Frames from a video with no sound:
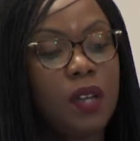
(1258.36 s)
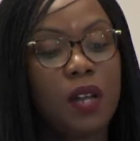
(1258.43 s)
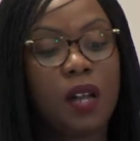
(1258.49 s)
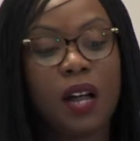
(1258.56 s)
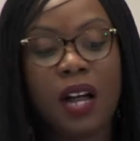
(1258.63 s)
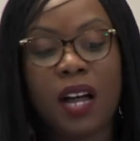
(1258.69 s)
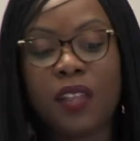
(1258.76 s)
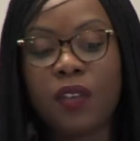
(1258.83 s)

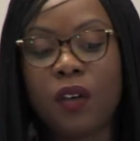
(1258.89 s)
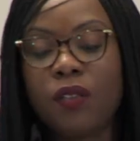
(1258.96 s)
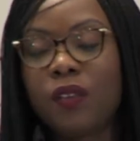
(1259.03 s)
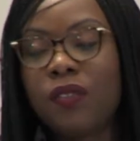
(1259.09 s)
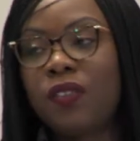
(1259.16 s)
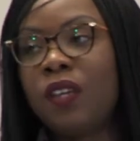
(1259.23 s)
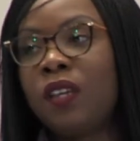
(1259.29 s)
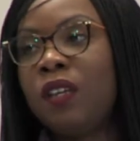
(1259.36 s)
The other
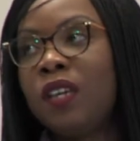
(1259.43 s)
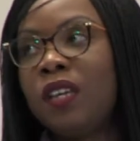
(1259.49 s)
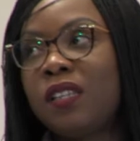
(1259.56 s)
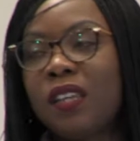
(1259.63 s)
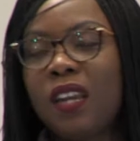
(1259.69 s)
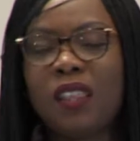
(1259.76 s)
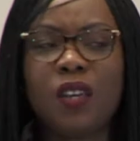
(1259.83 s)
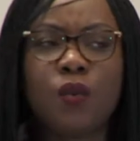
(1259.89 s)
thing is,
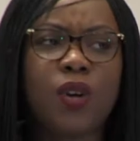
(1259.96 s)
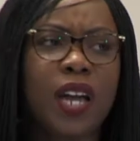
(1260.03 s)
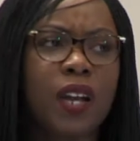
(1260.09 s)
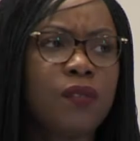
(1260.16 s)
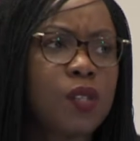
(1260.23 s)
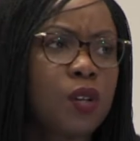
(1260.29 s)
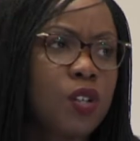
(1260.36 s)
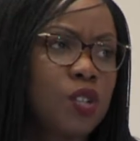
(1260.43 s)
and I think we kind
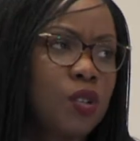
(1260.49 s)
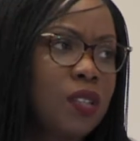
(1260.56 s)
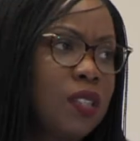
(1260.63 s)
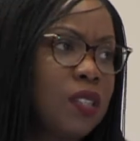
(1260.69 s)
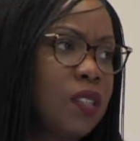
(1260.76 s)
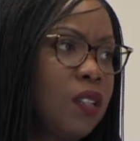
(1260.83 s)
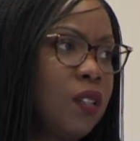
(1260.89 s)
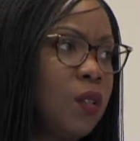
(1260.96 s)
of touched on
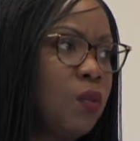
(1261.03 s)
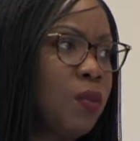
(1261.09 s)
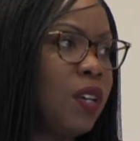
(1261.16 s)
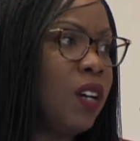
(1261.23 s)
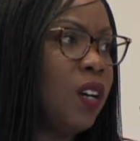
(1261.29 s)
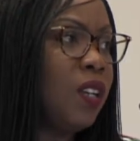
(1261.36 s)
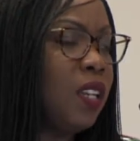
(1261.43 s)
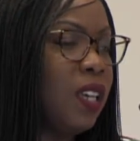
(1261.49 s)
this a little bit
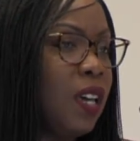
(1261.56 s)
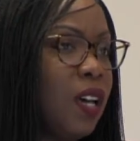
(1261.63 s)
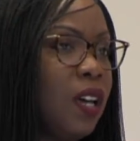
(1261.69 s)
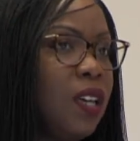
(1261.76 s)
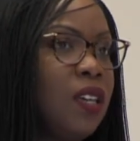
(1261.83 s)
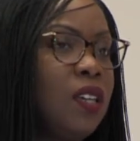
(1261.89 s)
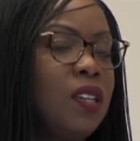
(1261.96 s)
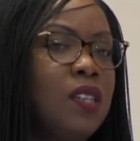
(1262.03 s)
earlier,
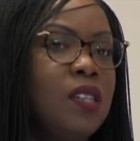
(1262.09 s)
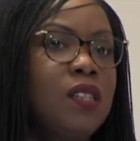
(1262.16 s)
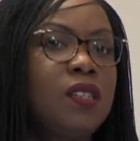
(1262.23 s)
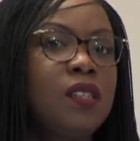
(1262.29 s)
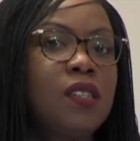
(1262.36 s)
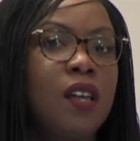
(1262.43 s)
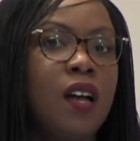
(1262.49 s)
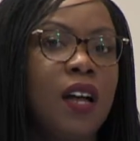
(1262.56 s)

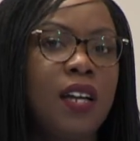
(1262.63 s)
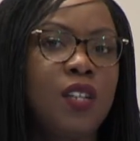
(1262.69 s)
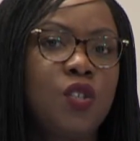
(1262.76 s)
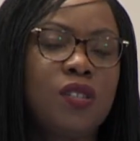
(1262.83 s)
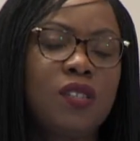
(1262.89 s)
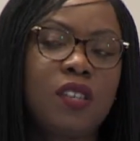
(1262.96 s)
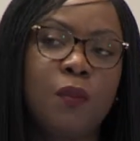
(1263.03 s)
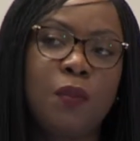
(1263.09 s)
is
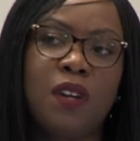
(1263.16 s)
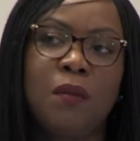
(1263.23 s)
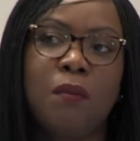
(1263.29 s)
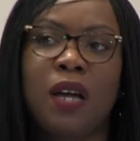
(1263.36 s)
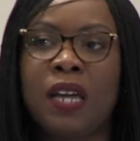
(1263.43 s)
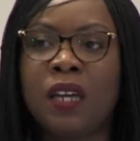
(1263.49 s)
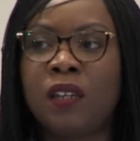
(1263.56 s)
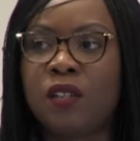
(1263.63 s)
just keeping in
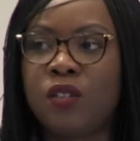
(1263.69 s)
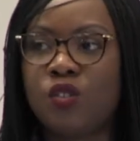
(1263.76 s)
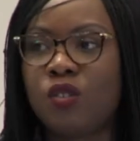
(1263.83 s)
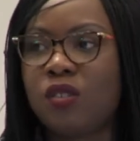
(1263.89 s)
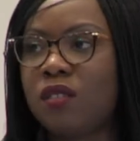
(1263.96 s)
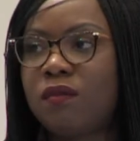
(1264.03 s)
mind just